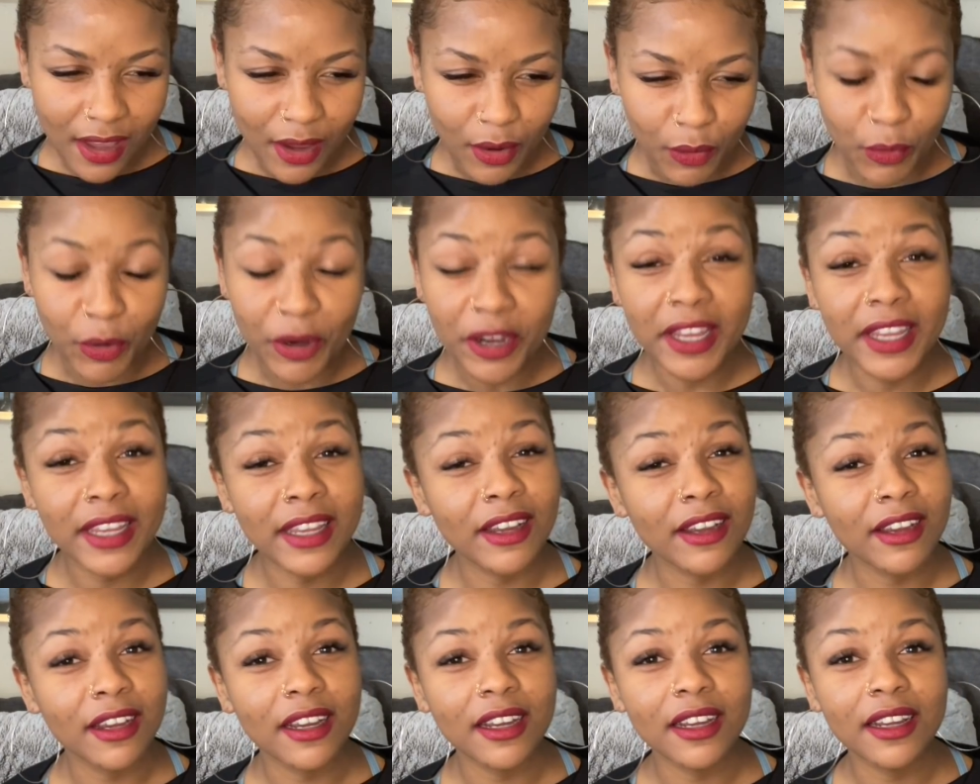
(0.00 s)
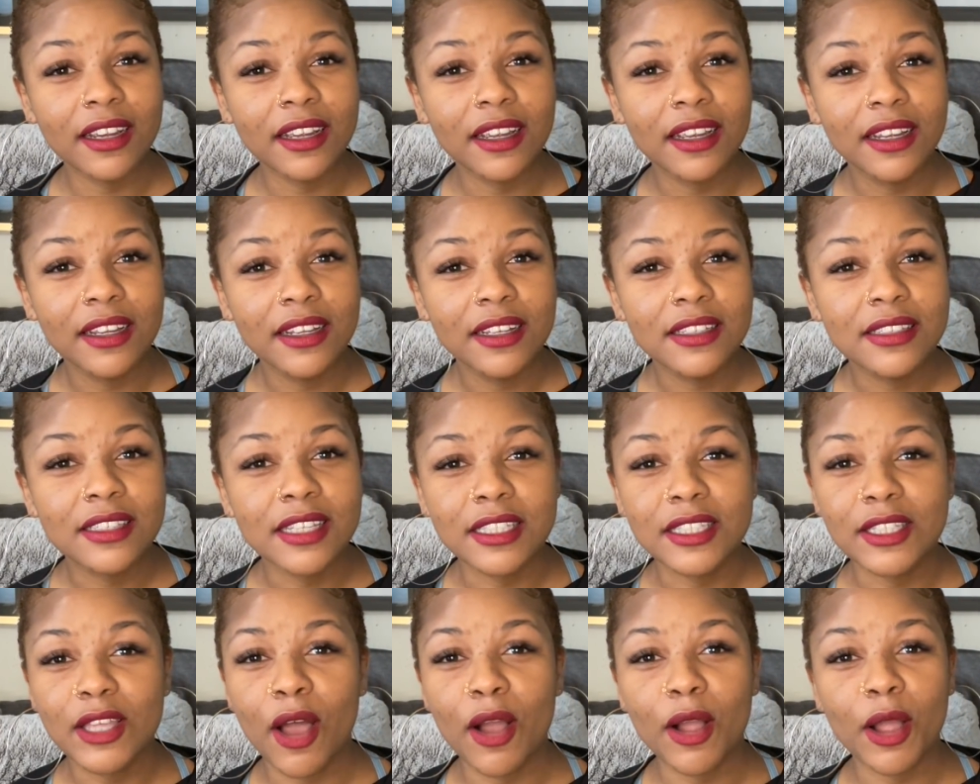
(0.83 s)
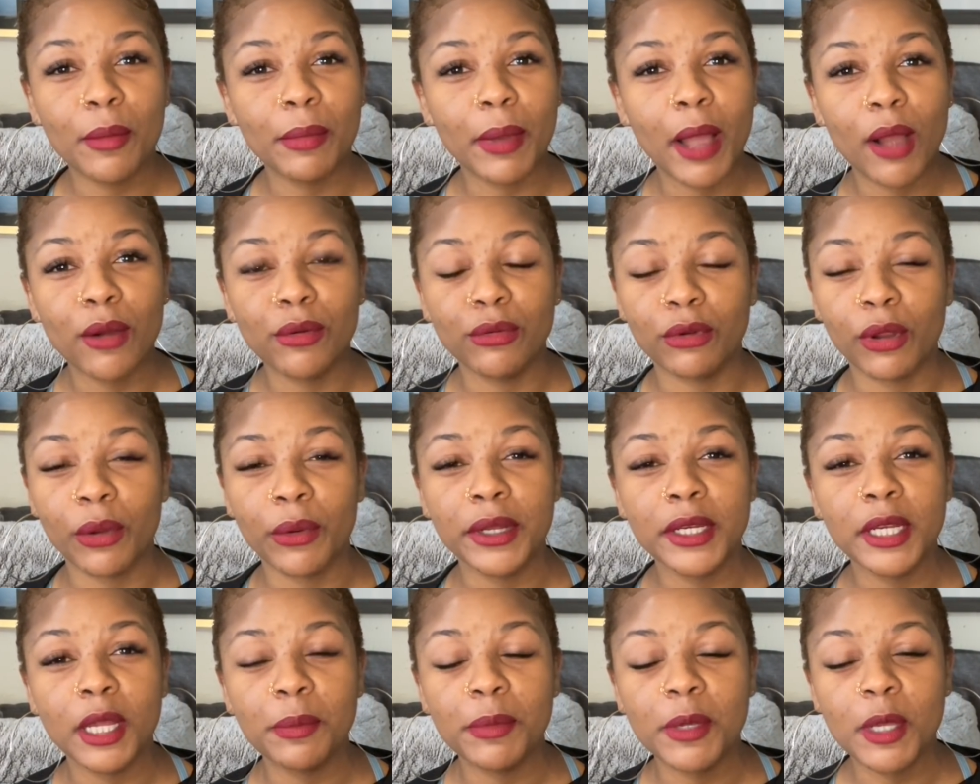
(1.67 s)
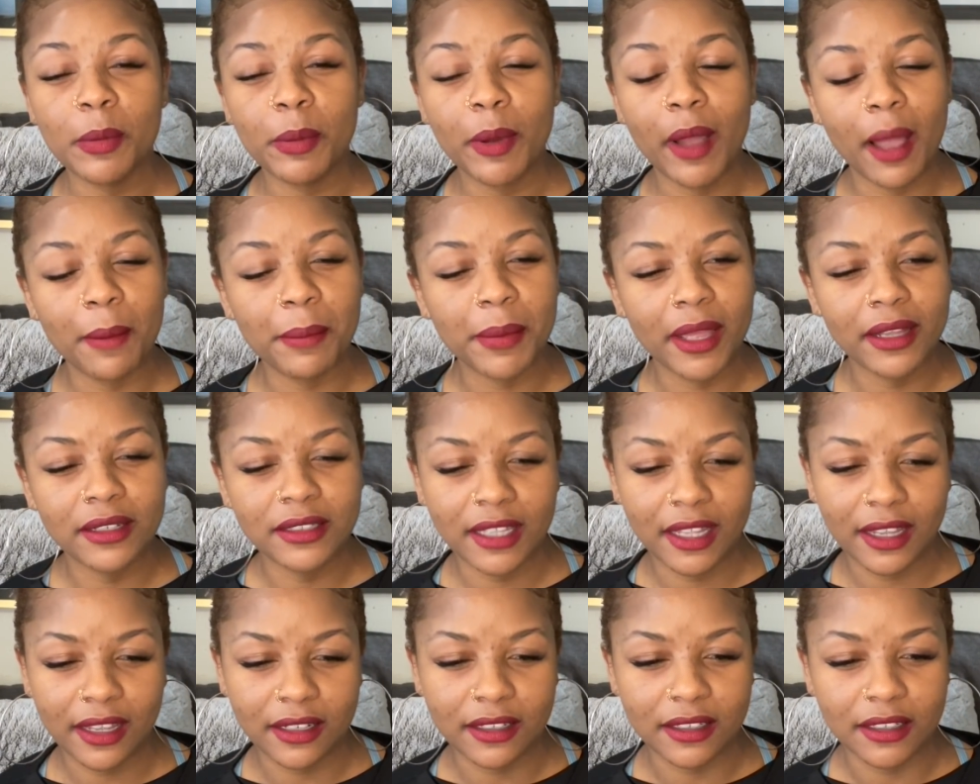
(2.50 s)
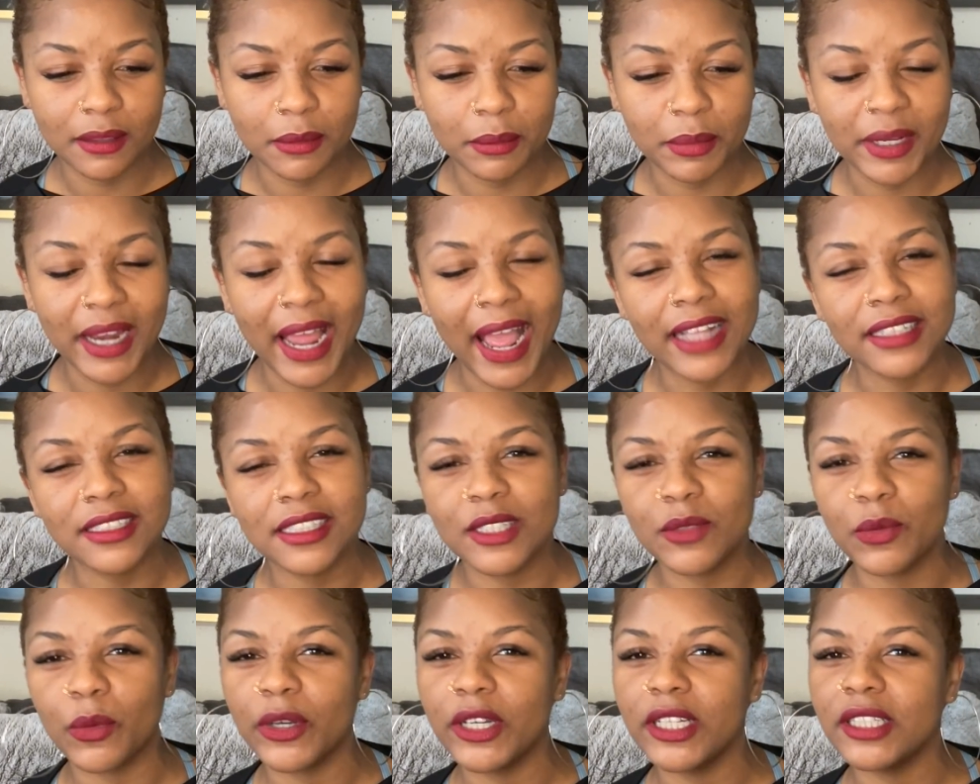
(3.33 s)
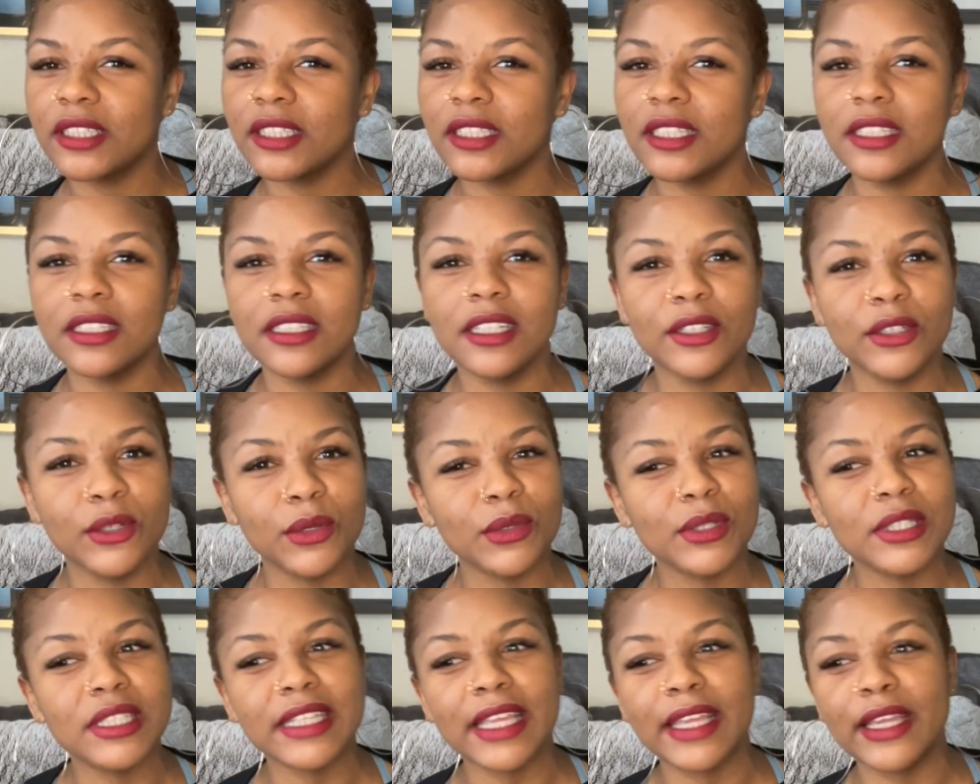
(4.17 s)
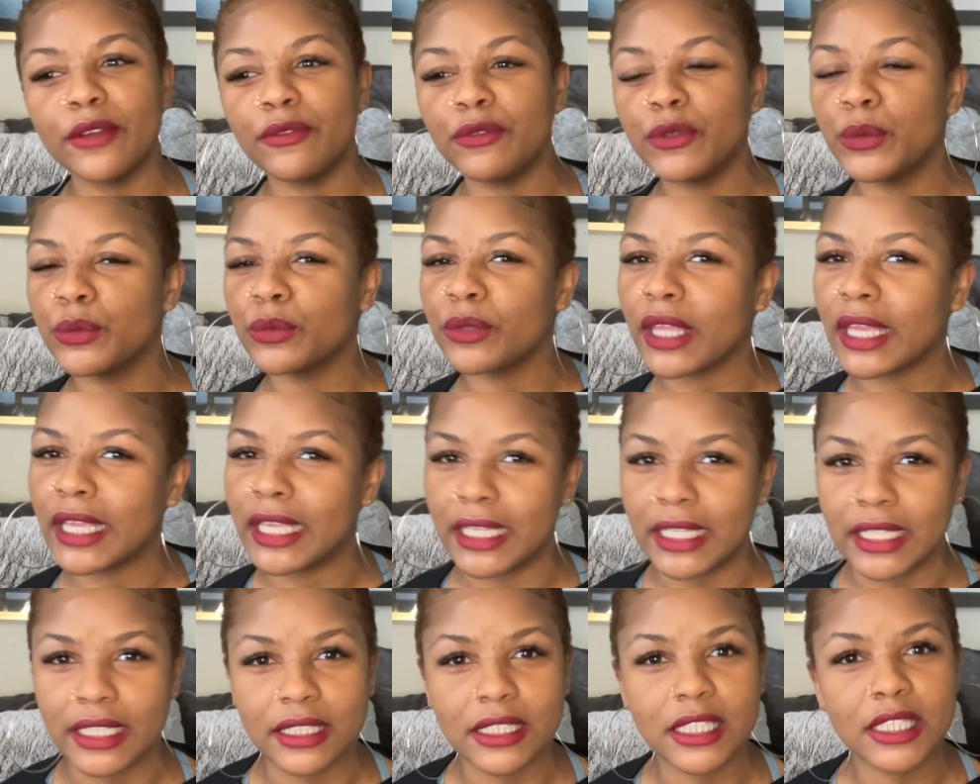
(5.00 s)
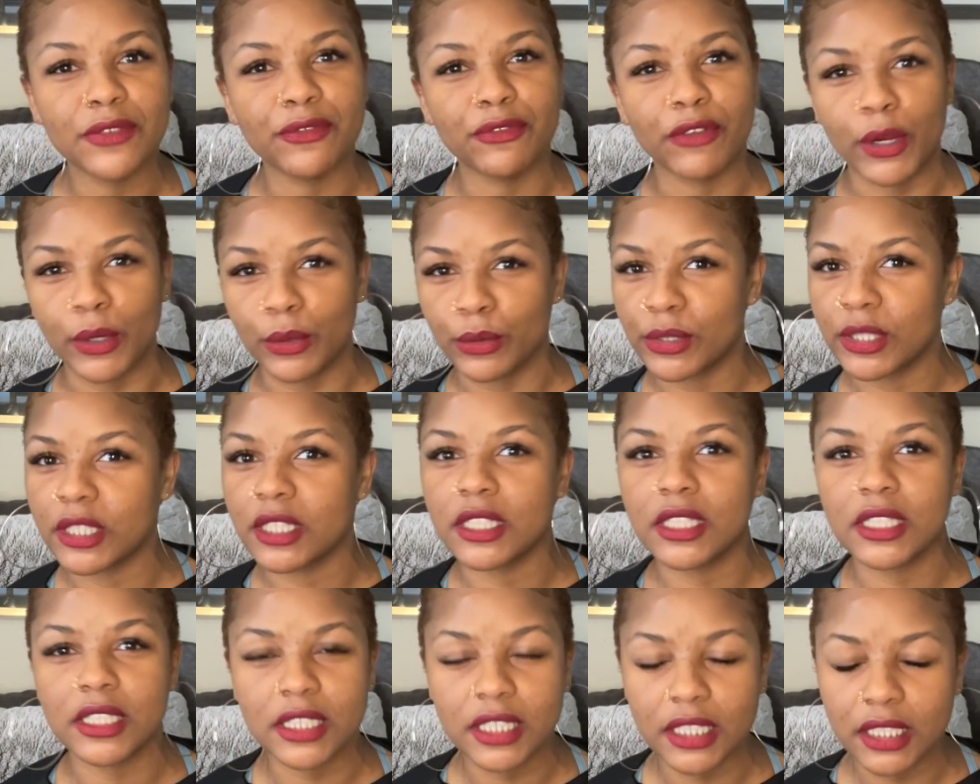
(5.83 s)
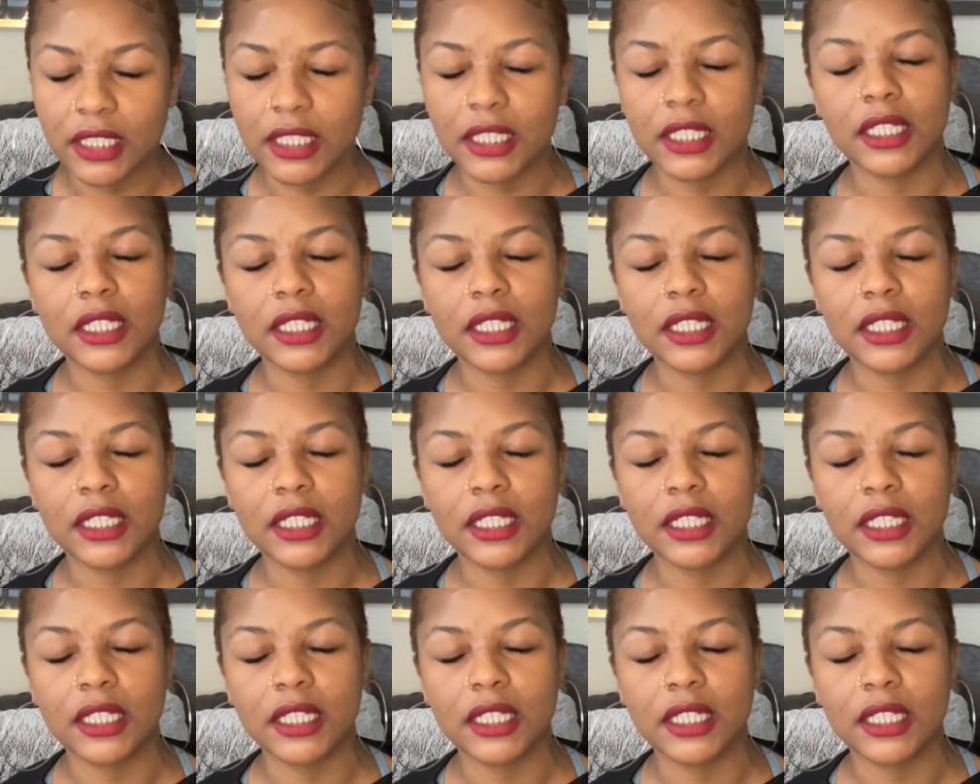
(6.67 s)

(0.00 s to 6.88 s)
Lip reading: we're here to talk about growing up hip hop Atlanta, but I just wanted to, say a few things first.